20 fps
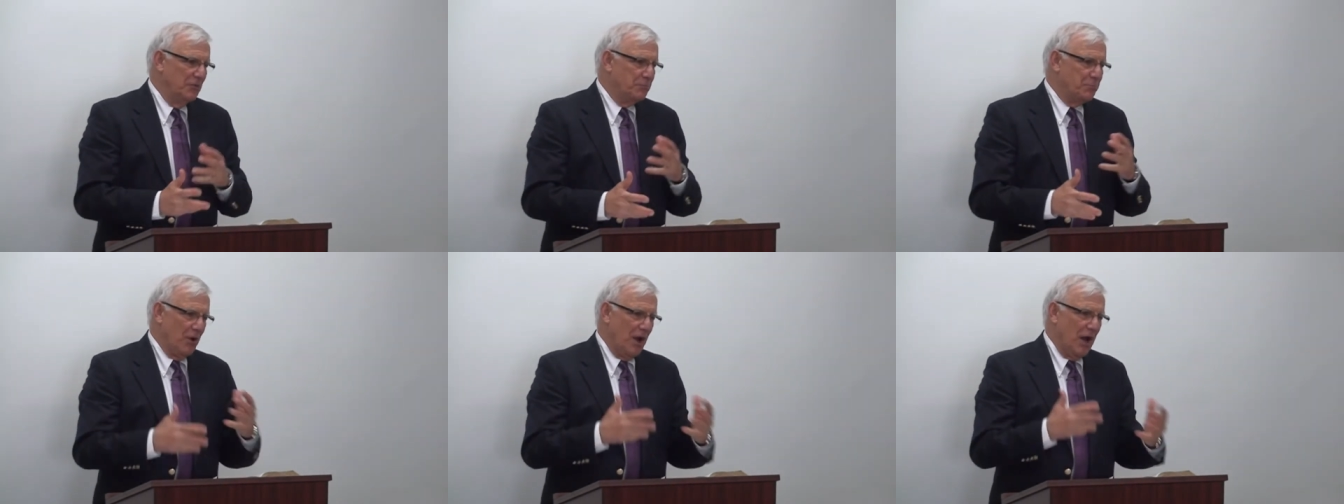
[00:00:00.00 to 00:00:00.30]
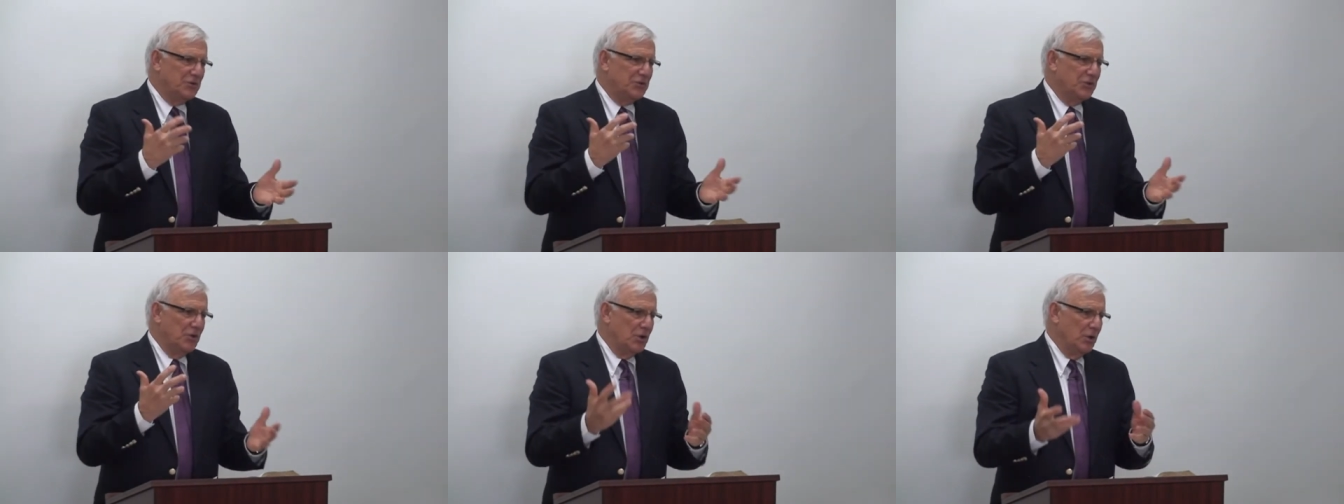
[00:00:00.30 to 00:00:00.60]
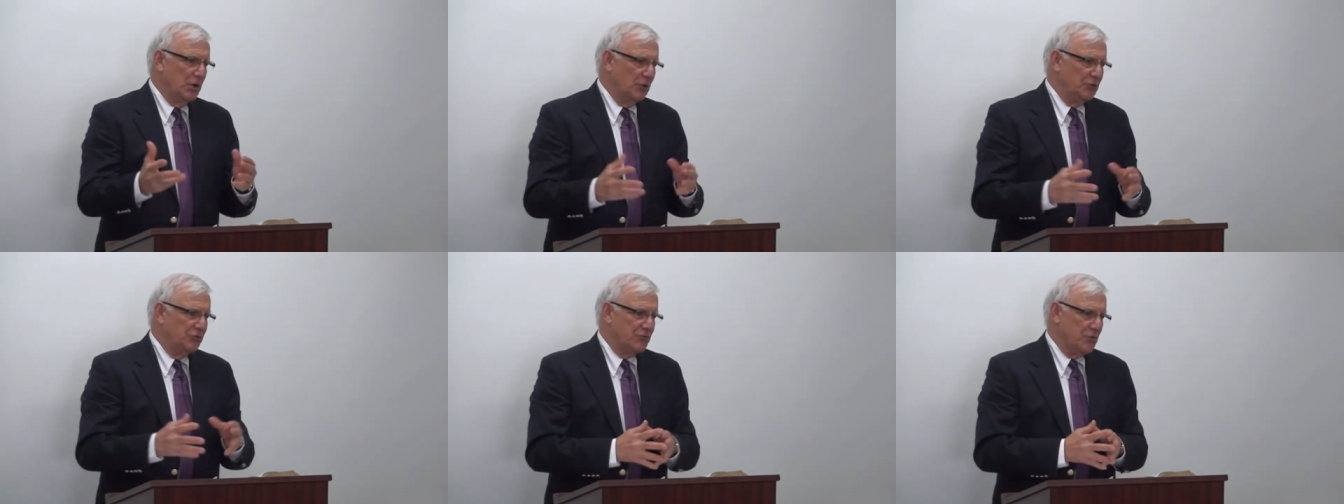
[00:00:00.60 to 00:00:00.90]
of
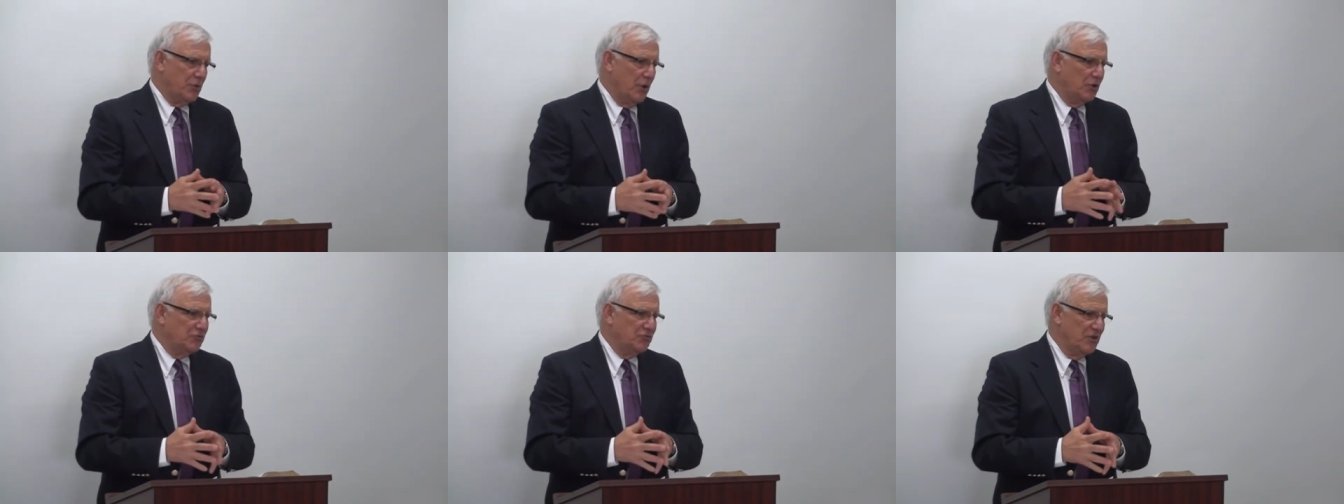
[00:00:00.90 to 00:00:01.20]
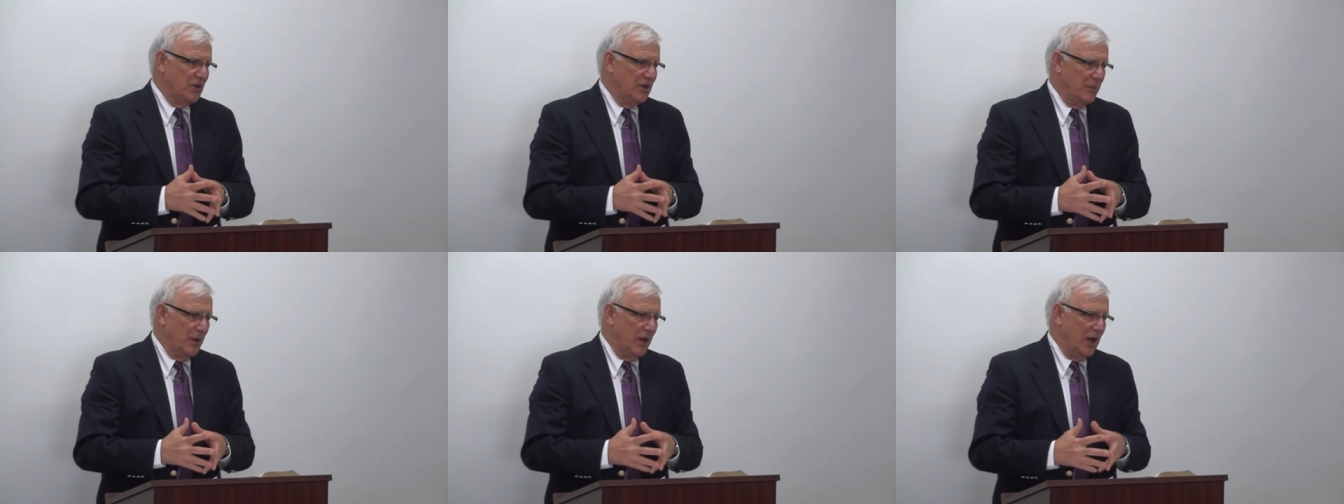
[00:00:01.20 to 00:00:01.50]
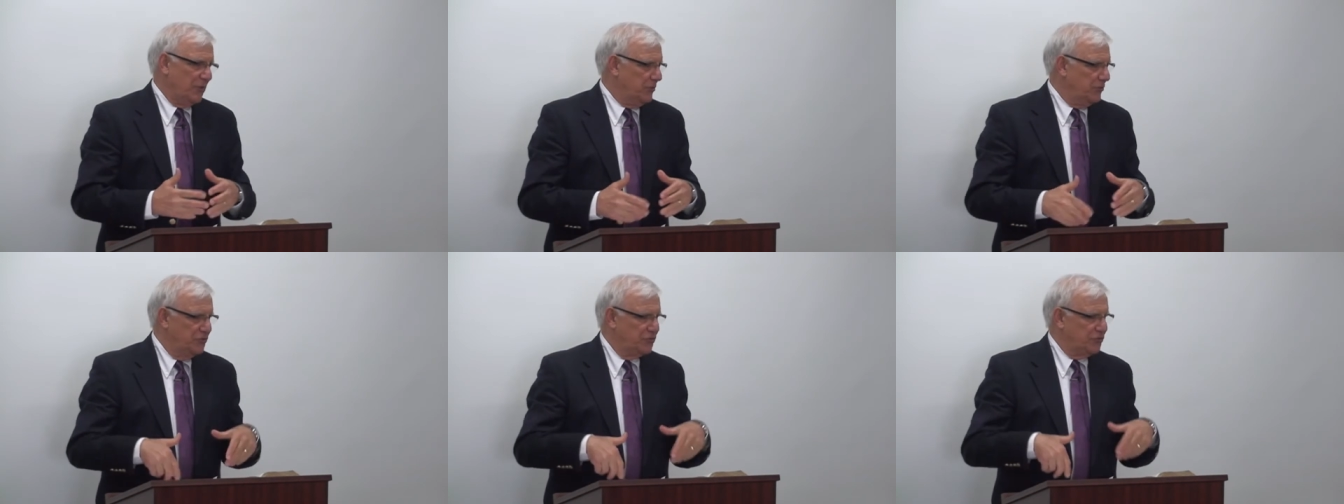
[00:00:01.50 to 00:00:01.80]
practical instruction
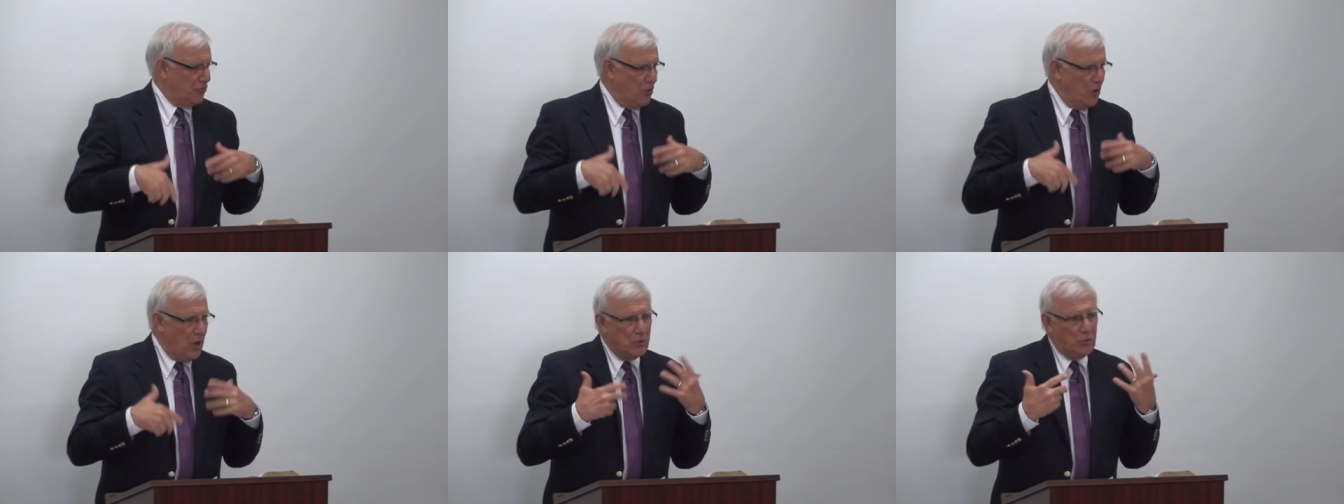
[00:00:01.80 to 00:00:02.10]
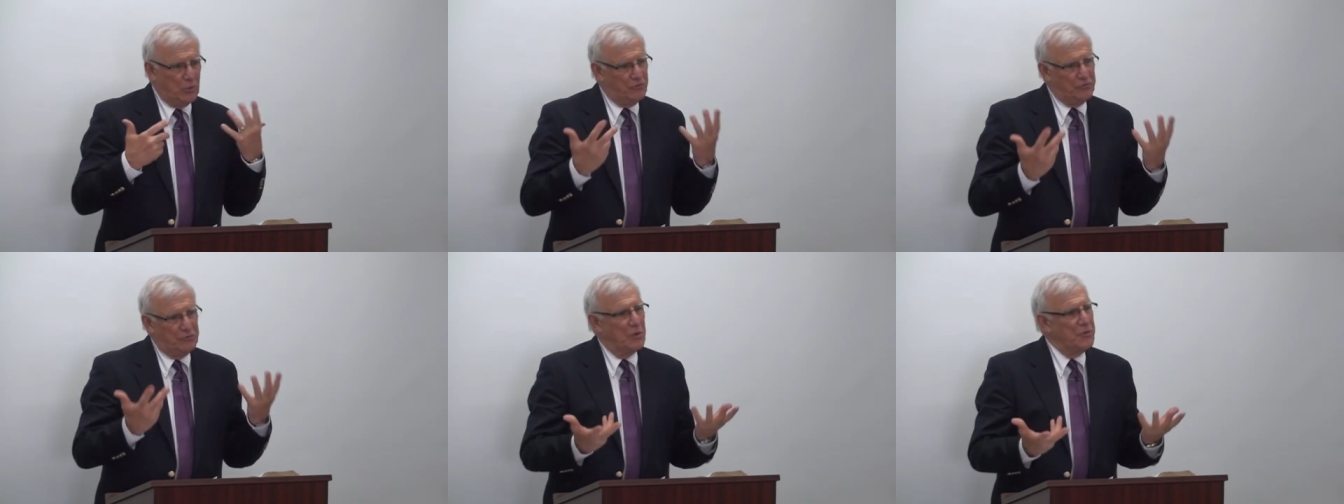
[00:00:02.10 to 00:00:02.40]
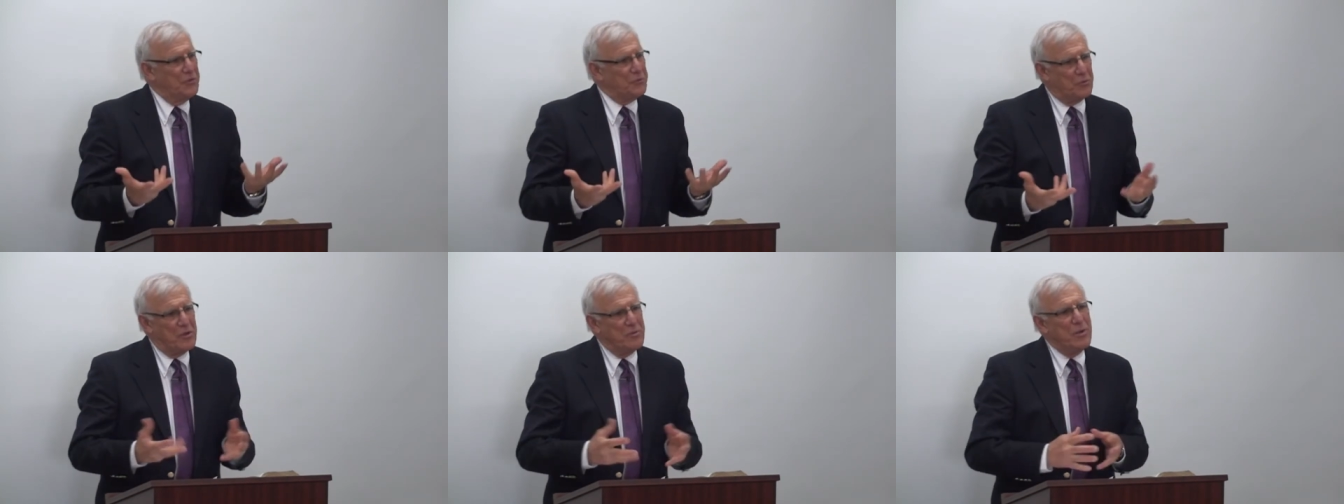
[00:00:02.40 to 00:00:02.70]
about struggles
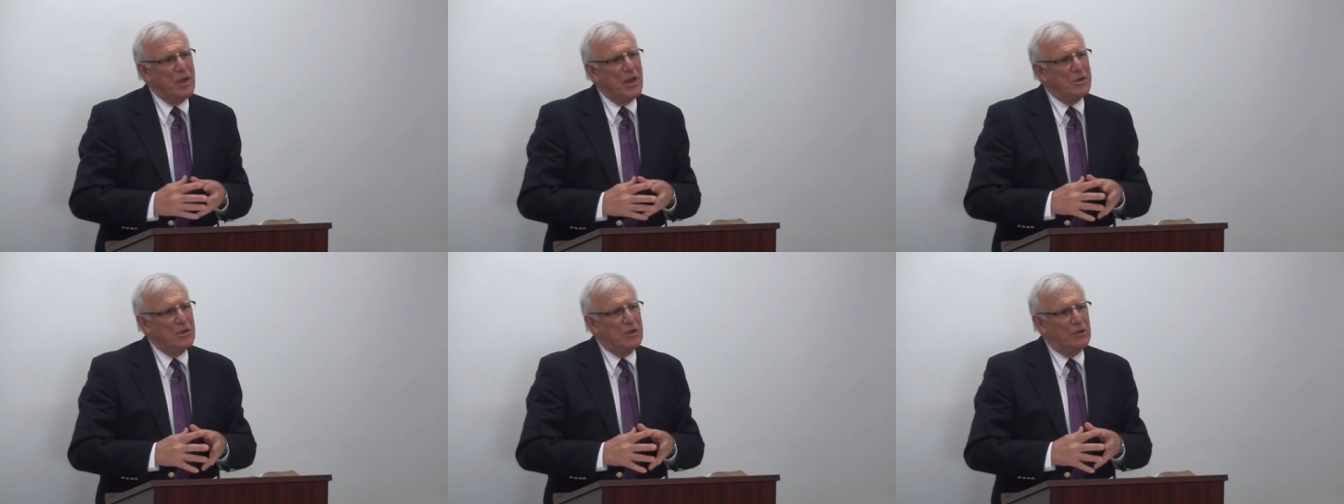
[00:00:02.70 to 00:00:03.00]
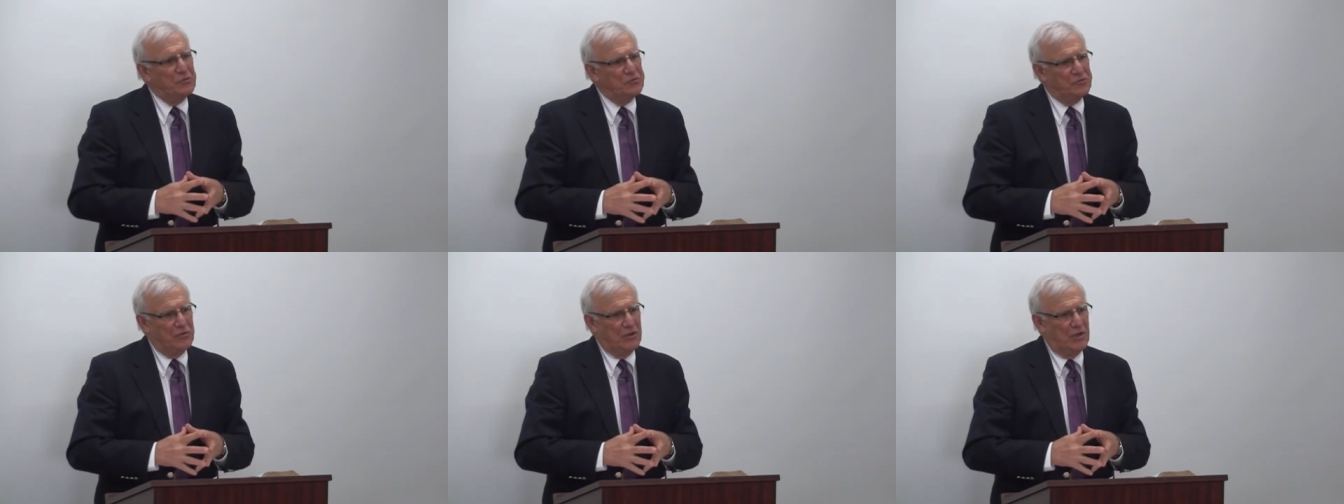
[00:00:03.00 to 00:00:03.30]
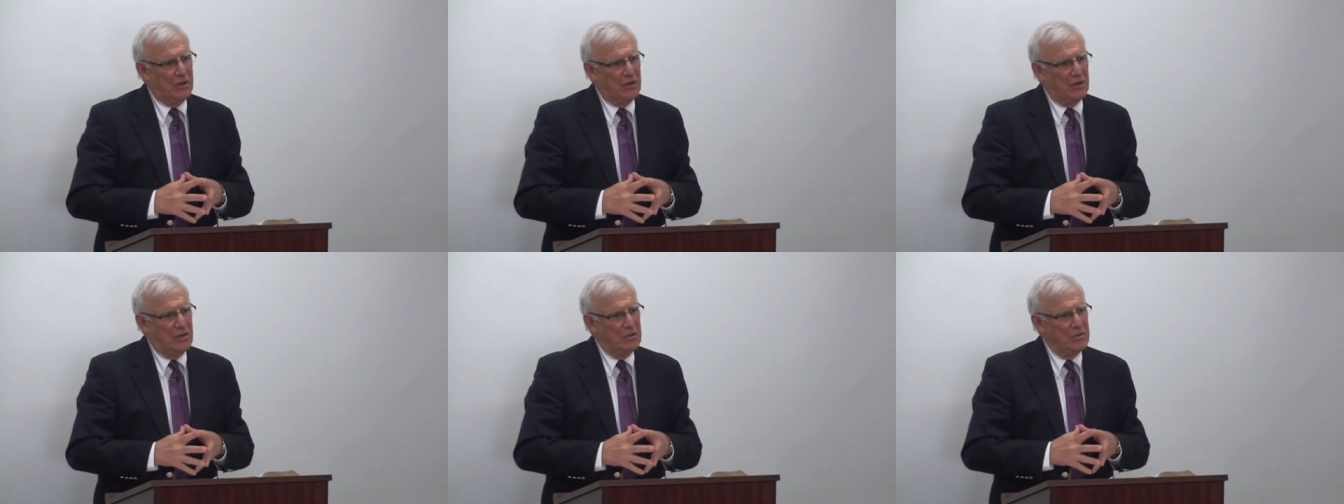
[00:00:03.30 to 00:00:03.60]
with remaining
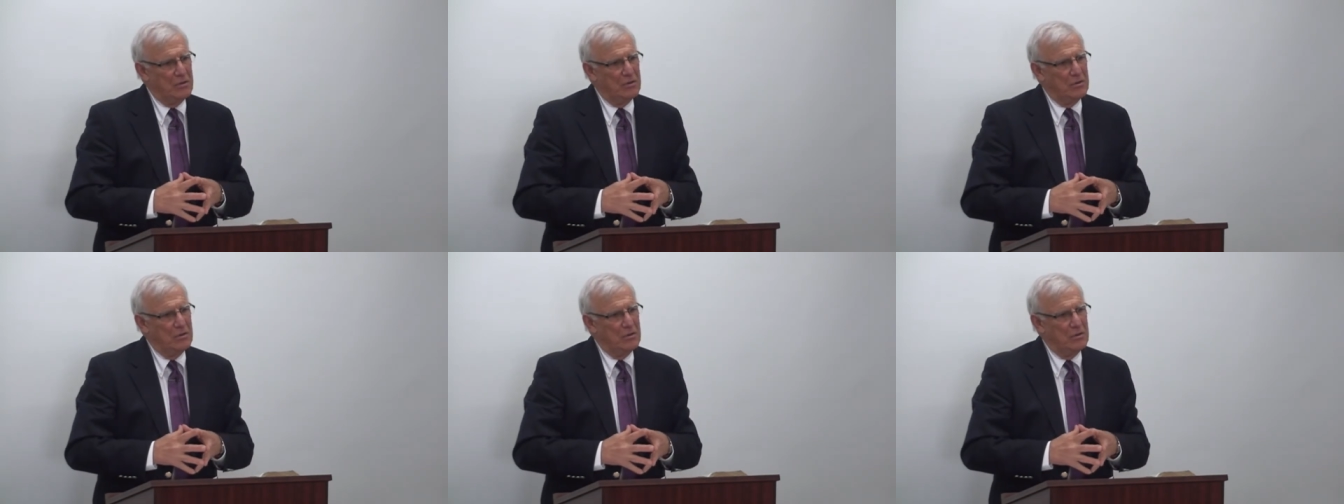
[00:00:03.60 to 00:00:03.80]
sin.